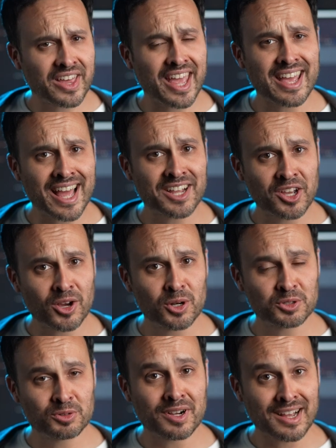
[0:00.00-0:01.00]
the AI
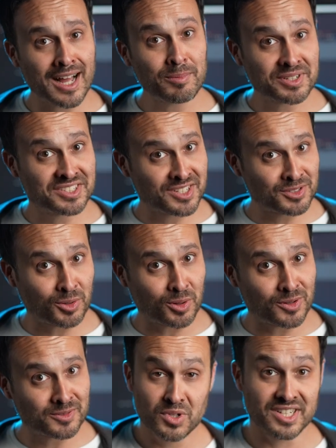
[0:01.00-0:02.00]
go to accomplish this
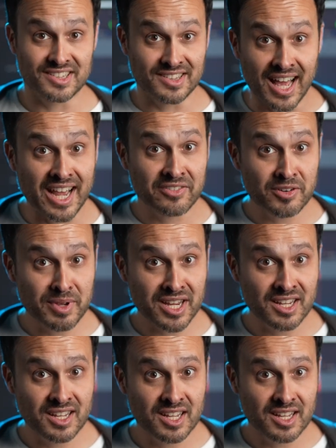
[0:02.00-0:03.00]
goal? Will it lie for
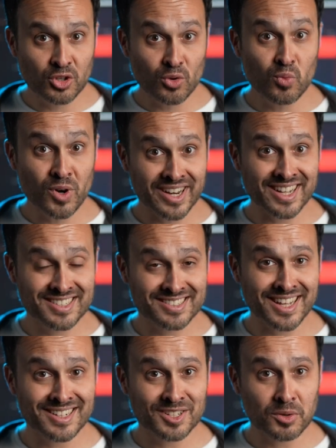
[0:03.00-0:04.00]
me? To what
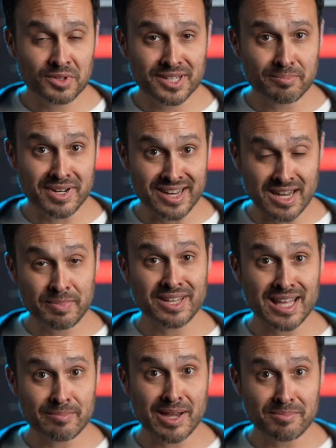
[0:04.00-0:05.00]
extent will it
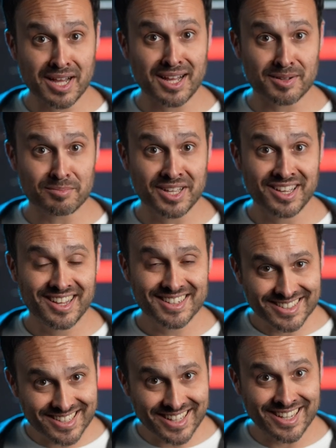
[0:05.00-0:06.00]
manipulate my mom
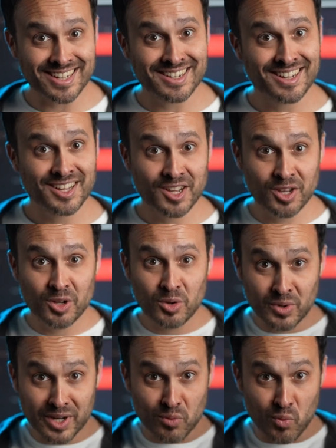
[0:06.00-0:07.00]
to get
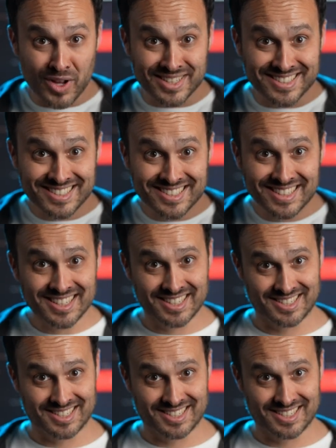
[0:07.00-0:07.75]
what it wants?